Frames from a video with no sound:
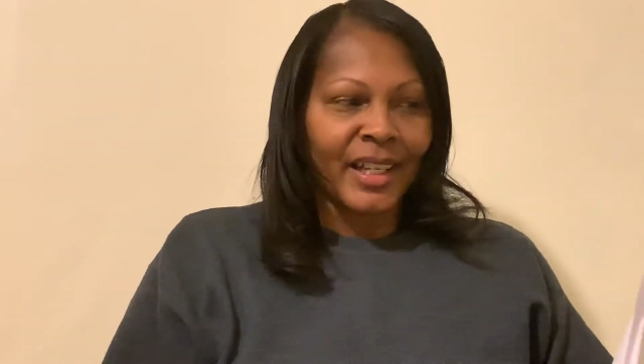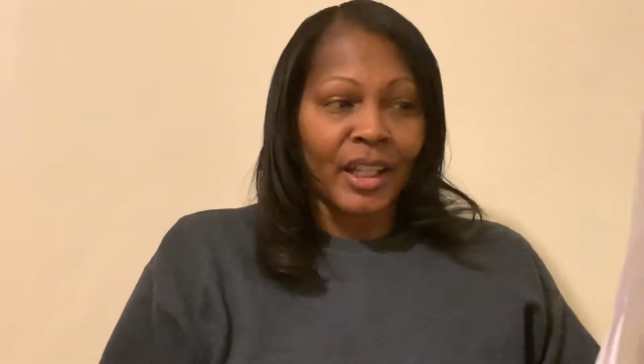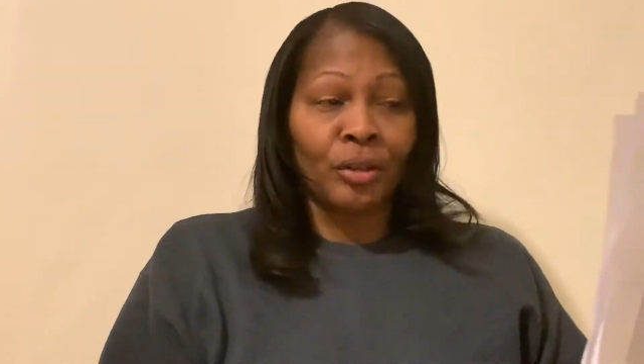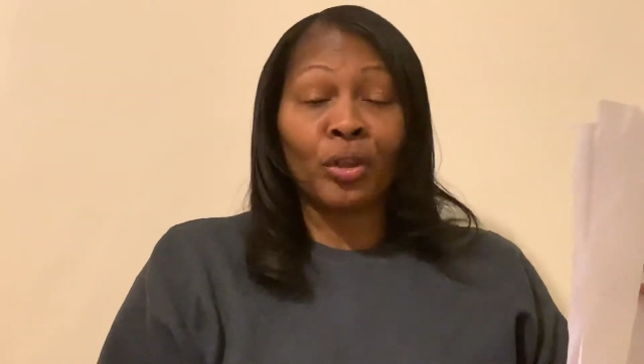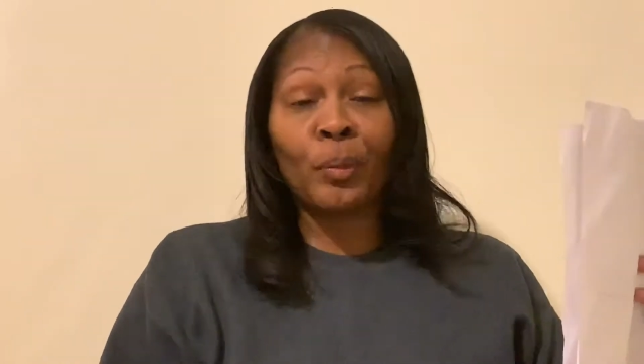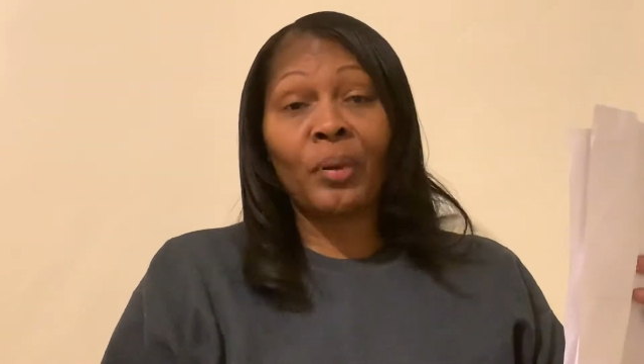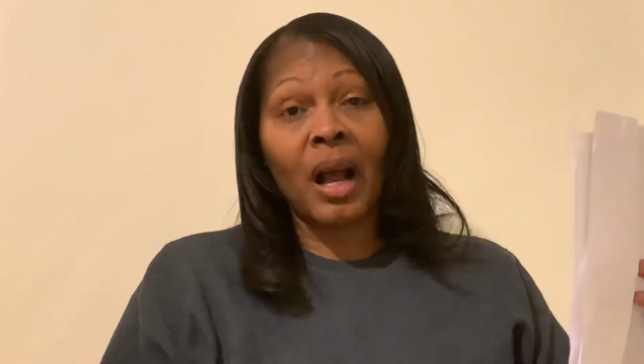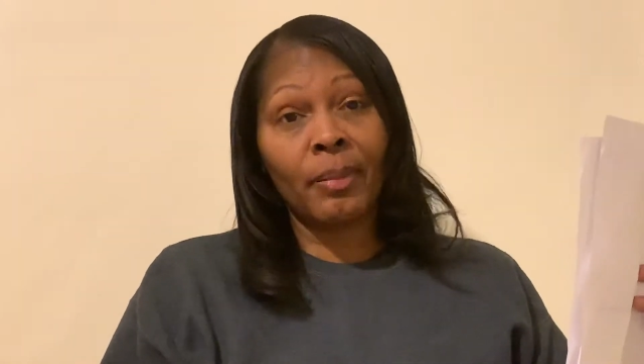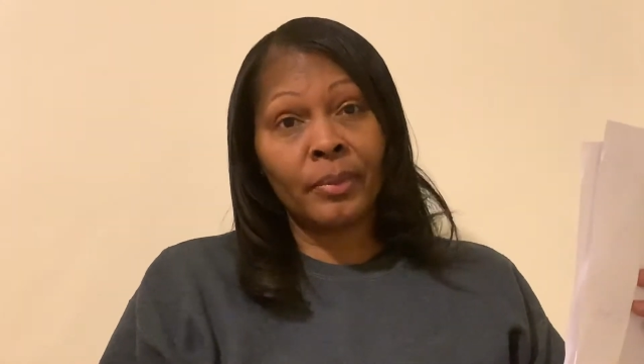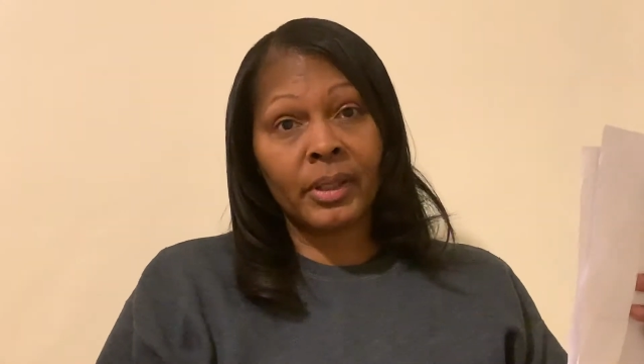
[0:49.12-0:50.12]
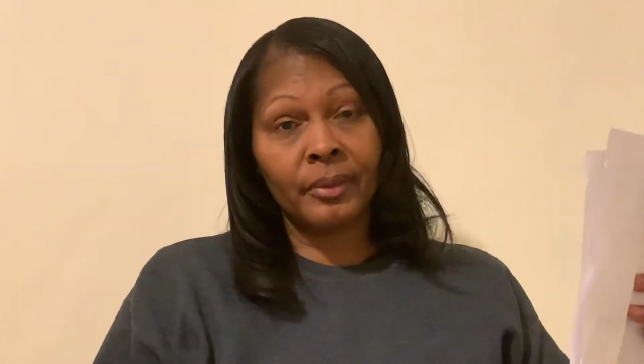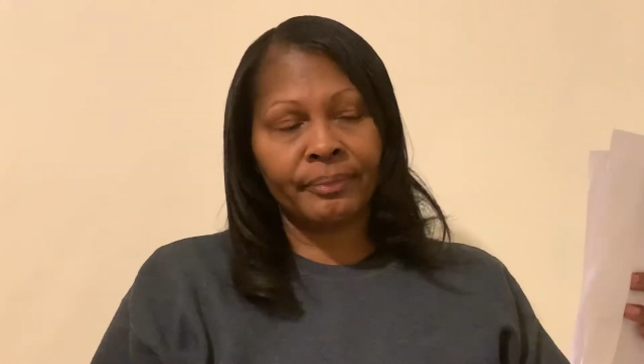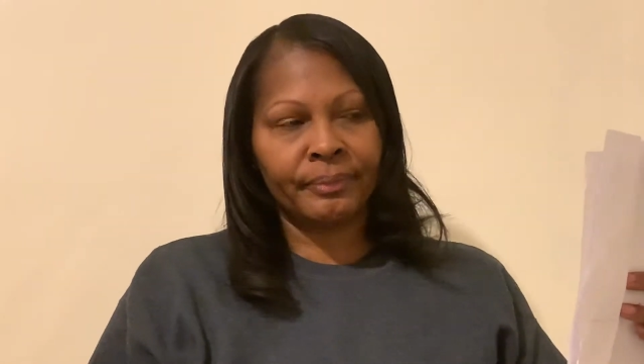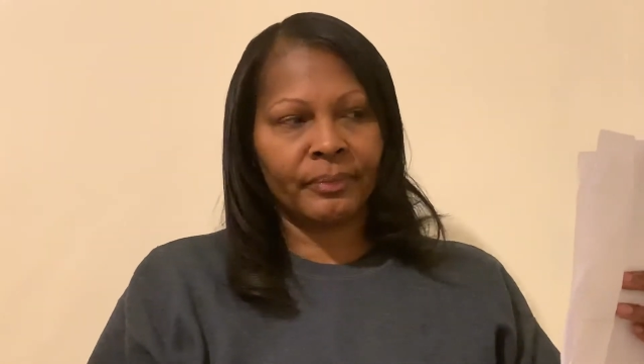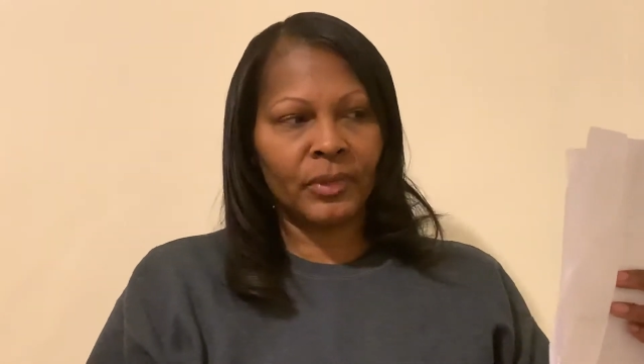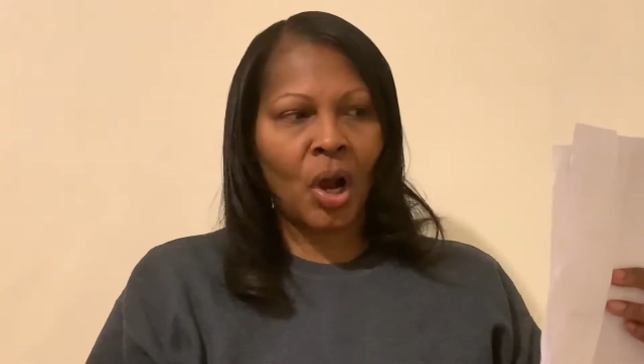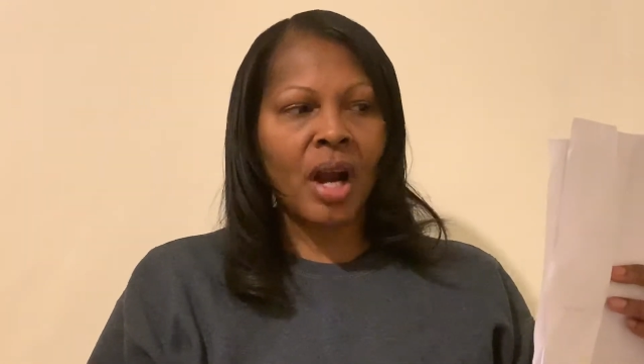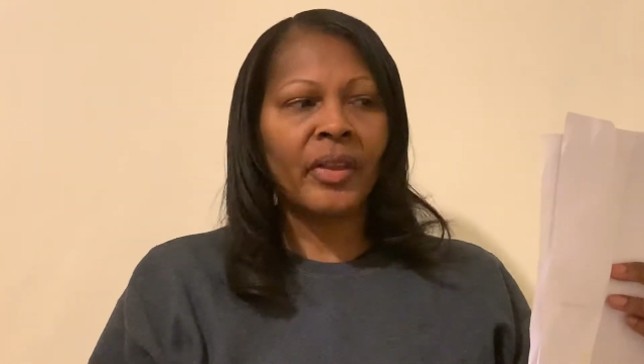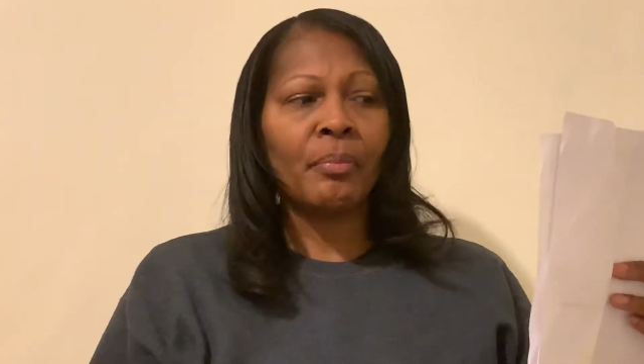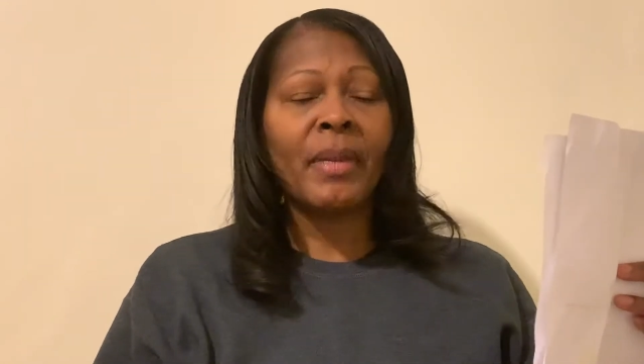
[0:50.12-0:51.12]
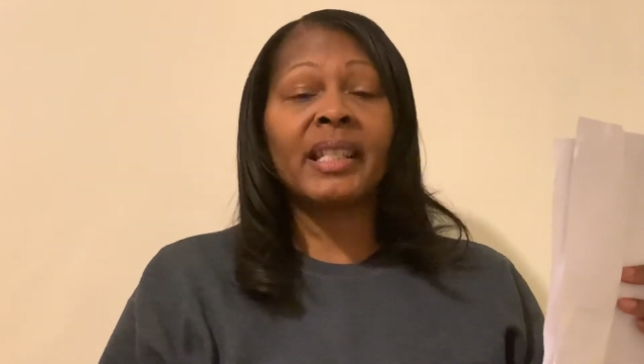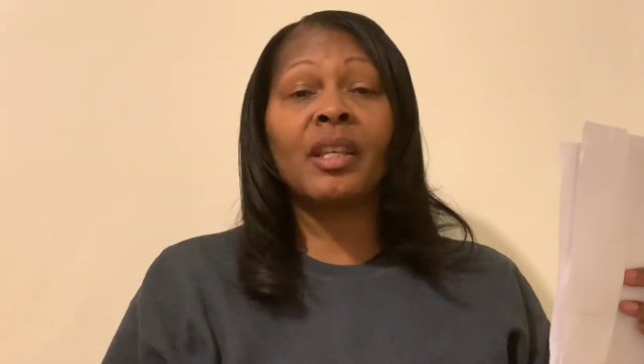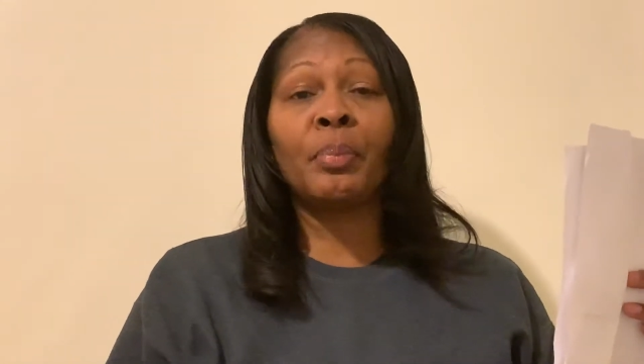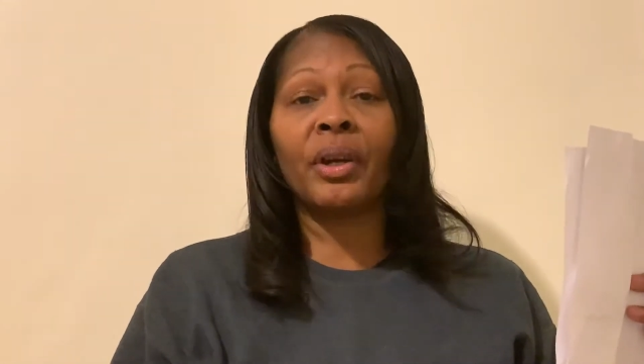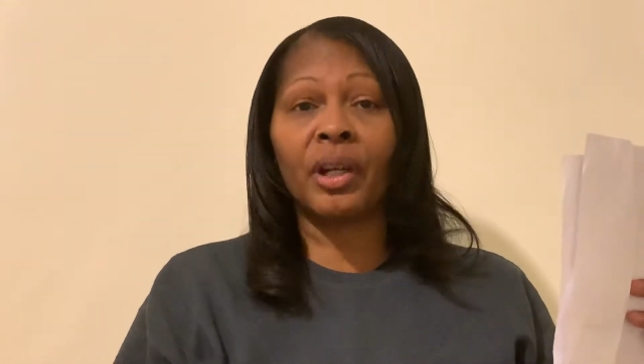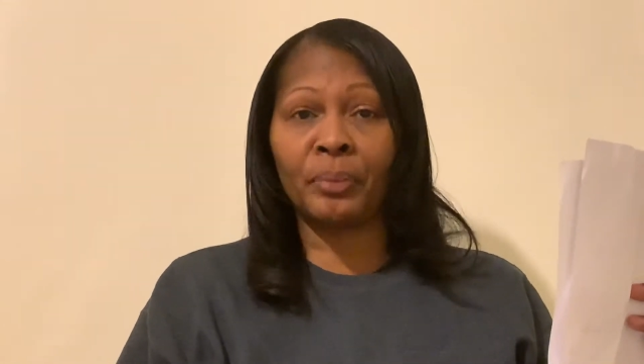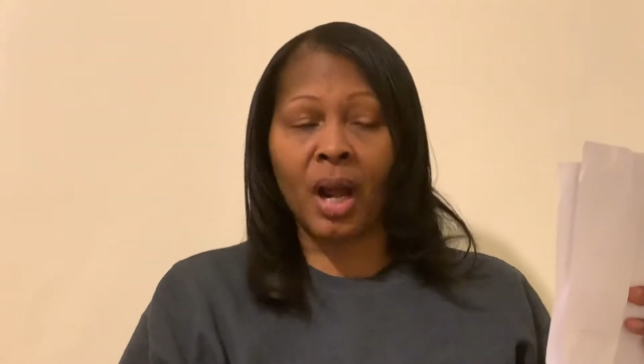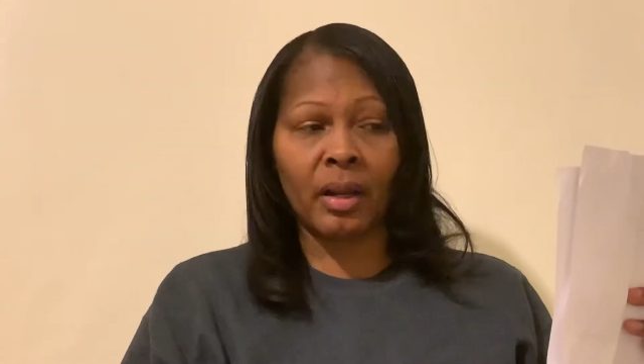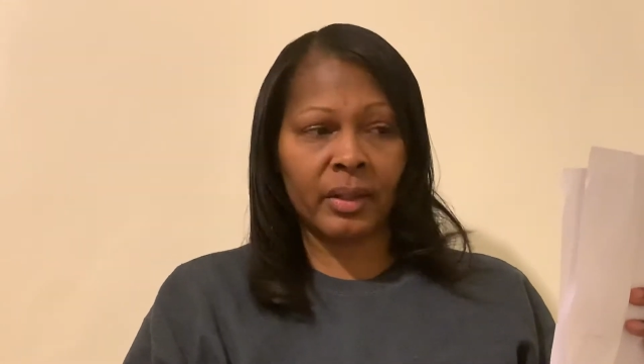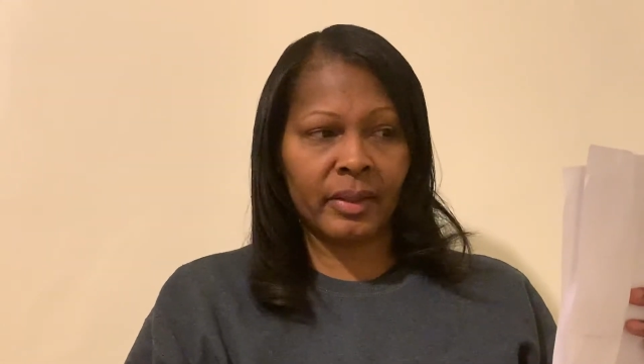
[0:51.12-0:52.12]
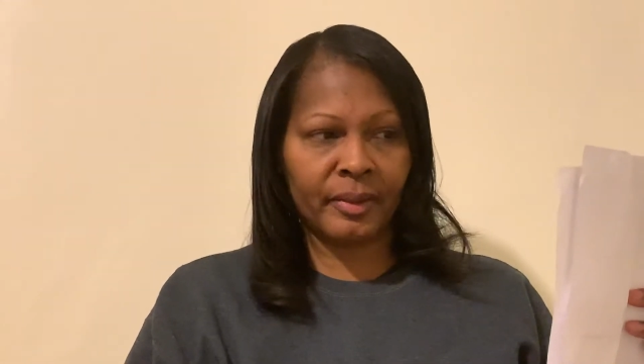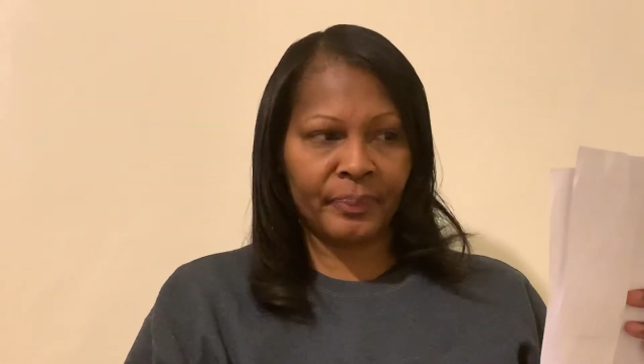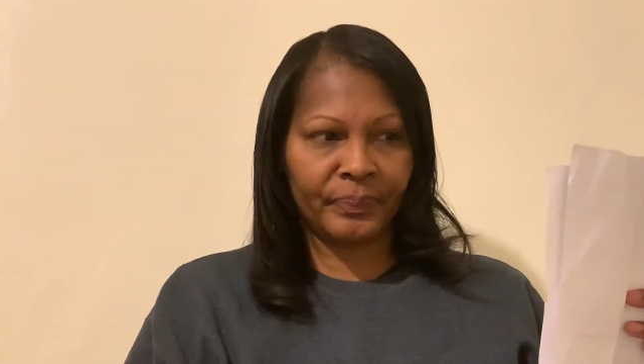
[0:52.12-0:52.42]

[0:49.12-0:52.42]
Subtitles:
The real problems are the messy period products